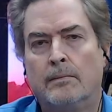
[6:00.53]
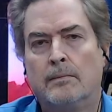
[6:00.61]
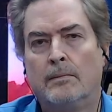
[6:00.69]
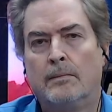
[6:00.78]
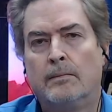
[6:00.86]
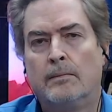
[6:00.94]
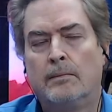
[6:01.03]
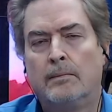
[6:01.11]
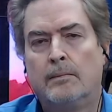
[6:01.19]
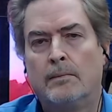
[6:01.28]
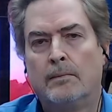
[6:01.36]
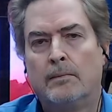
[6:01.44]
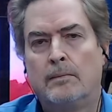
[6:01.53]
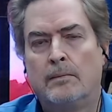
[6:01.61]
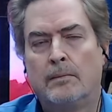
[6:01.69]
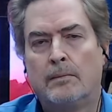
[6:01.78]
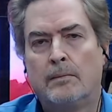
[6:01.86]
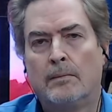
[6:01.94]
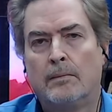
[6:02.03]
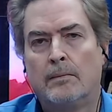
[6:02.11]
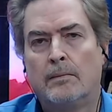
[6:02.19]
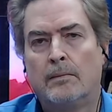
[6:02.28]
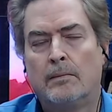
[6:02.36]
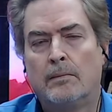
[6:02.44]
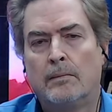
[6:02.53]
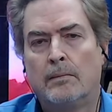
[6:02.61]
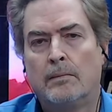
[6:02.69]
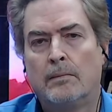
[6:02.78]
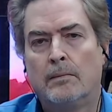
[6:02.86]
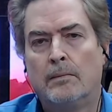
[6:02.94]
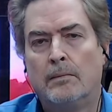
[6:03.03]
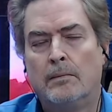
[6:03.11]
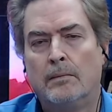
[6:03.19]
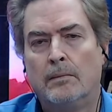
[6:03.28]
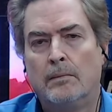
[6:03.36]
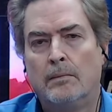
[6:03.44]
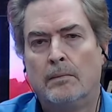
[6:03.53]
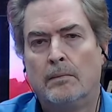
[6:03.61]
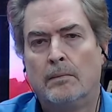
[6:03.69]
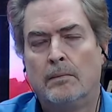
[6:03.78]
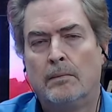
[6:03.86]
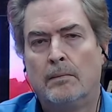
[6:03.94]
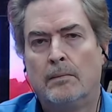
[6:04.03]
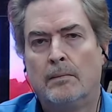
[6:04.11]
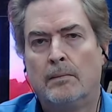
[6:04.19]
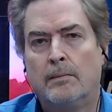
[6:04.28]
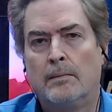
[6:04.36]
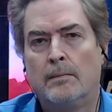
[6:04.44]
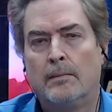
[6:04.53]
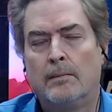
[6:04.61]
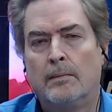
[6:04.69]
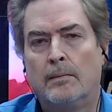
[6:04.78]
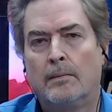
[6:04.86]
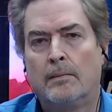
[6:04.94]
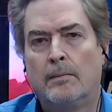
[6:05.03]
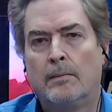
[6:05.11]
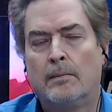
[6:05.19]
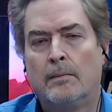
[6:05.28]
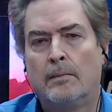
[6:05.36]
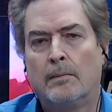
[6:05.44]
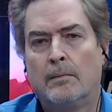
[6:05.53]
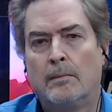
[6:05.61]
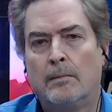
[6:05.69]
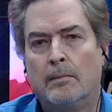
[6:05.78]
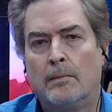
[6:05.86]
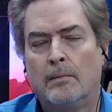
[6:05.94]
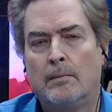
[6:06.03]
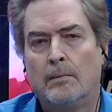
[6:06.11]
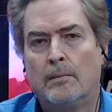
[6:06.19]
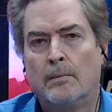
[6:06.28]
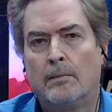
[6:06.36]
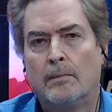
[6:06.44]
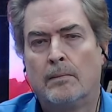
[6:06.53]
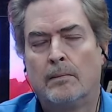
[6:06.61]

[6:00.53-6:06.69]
The person shown says nothing.